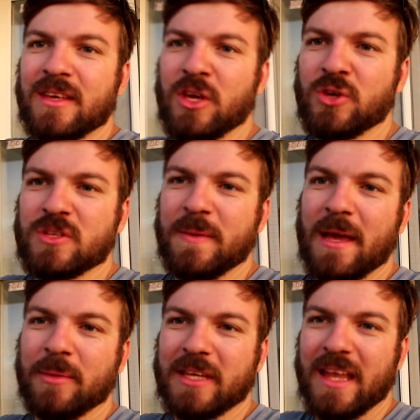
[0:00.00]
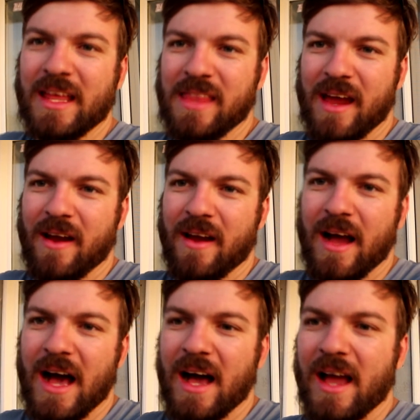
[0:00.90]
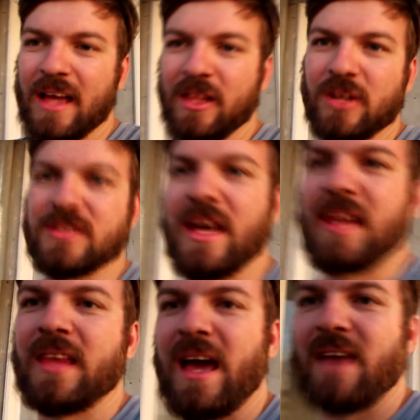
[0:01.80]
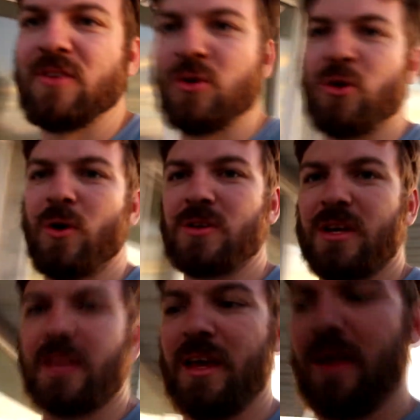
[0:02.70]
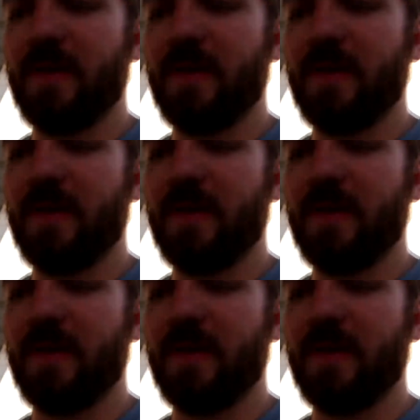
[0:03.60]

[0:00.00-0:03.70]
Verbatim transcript: You used to be able to get in there. It looks like they have new doors on there.